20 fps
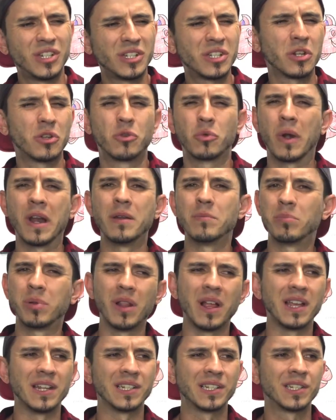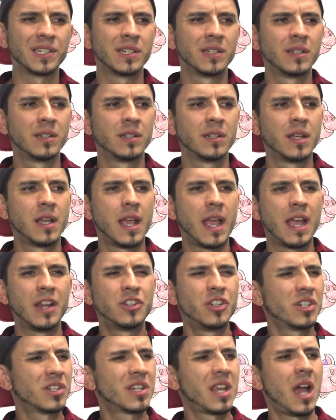a great place. It's
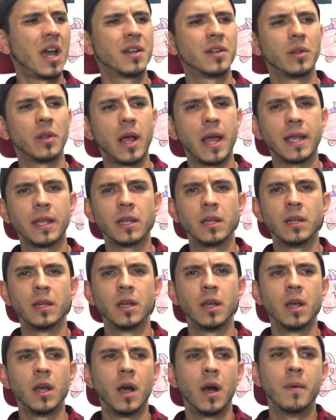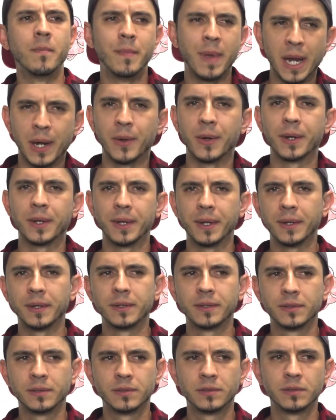just kind of like America.
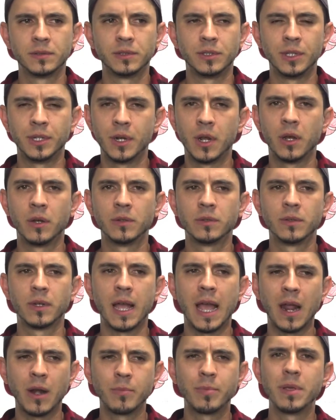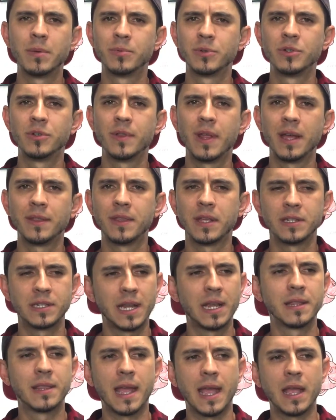How do people do that? They
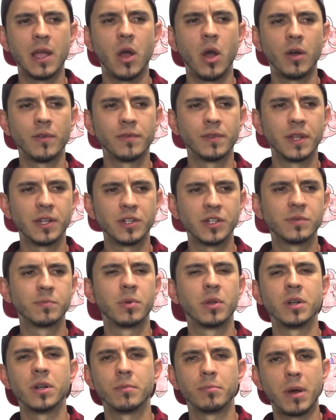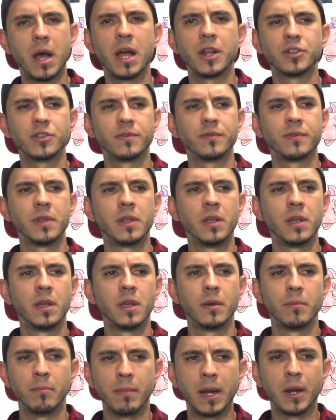take the A off and they just put an apostrophe.
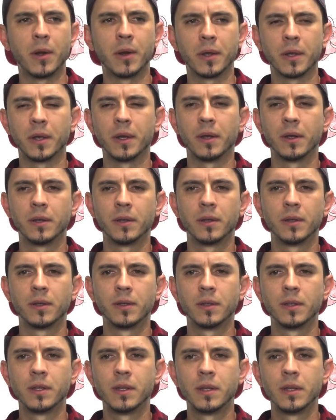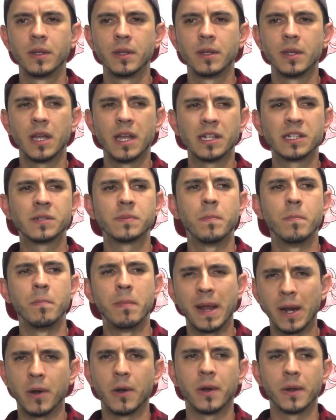America. It's
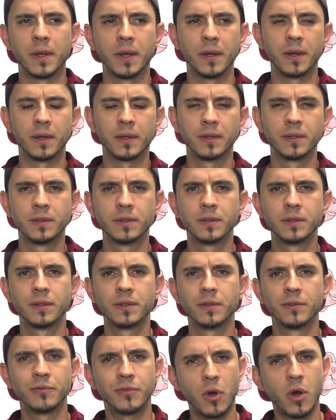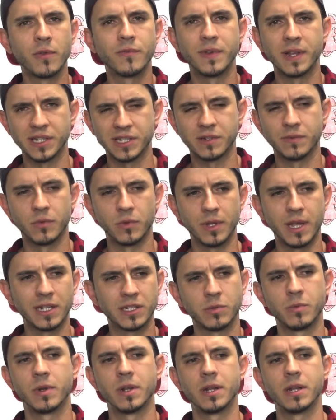America. The Fall Festival,
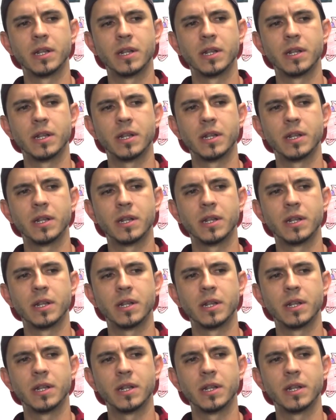that's what it